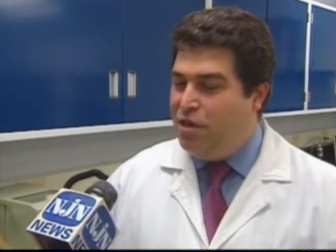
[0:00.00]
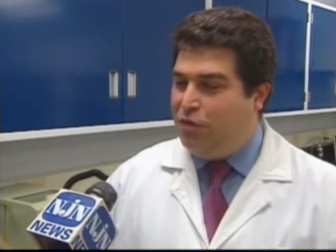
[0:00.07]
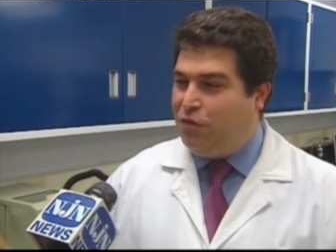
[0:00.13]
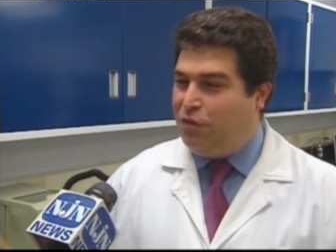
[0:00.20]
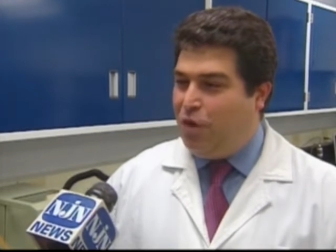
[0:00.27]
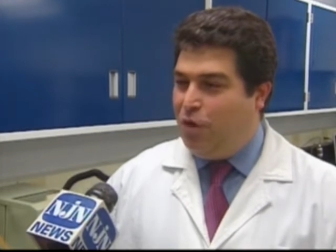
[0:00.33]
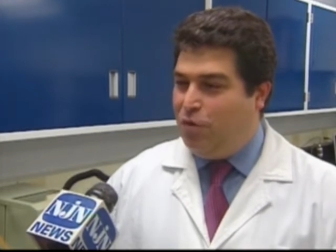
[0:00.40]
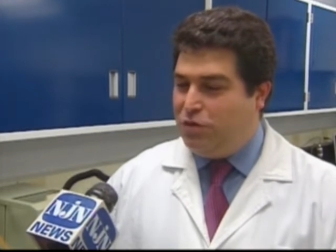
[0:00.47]

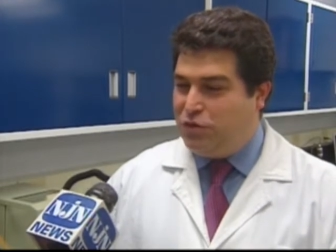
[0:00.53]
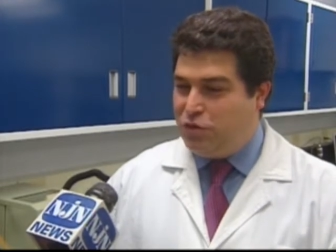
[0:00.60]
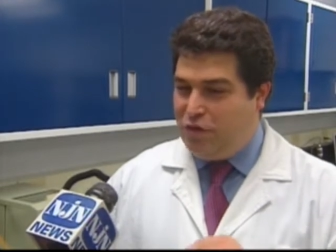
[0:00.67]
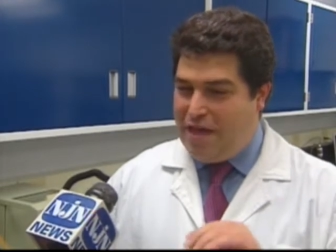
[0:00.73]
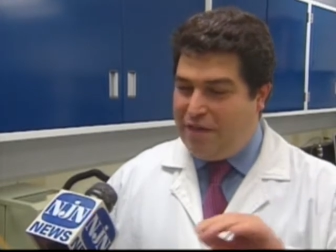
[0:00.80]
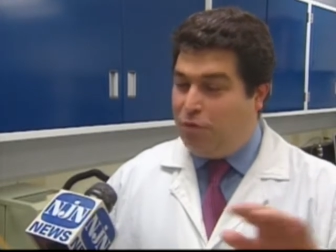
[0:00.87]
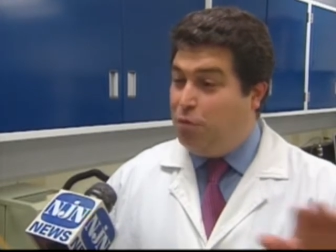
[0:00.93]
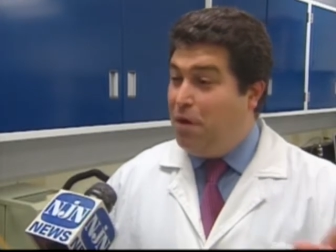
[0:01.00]
So,
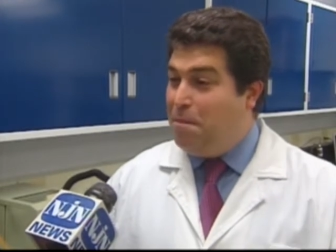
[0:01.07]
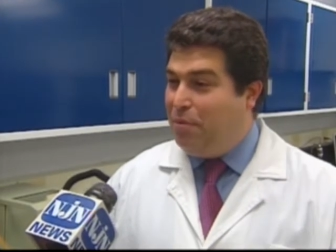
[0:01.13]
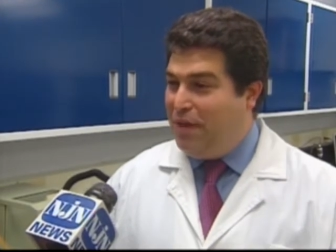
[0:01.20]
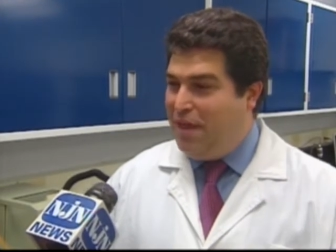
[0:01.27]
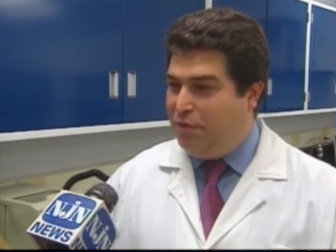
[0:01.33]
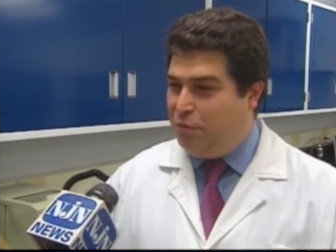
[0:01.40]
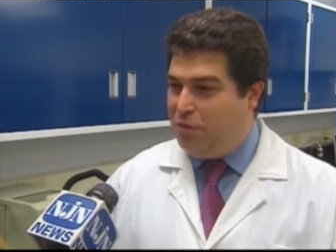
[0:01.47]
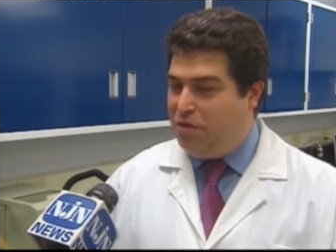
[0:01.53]
so that's one
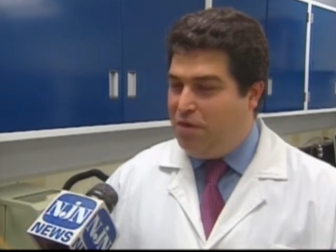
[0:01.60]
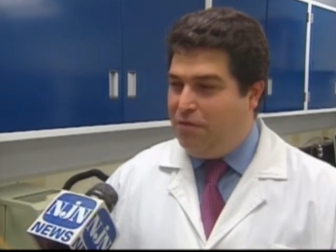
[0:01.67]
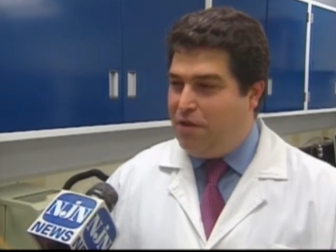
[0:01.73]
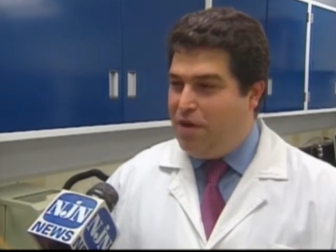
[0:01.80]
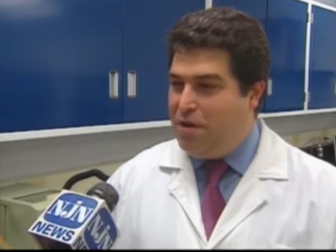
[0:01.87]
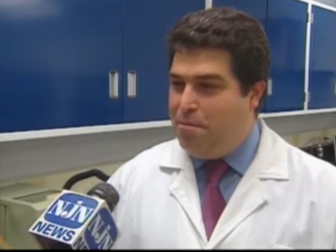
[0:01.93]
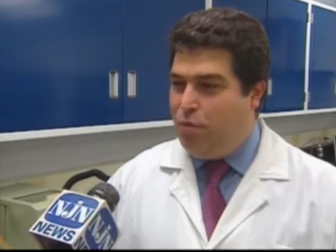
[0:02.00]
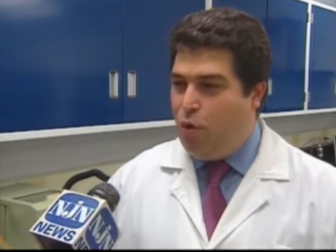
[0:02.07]
place where they're
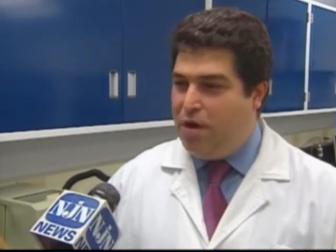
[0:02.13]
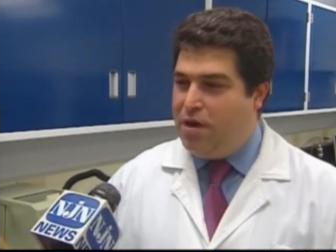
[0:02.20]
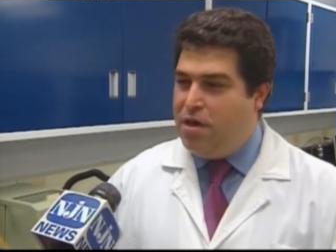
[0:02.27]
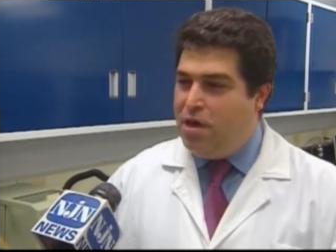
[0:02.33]
very important.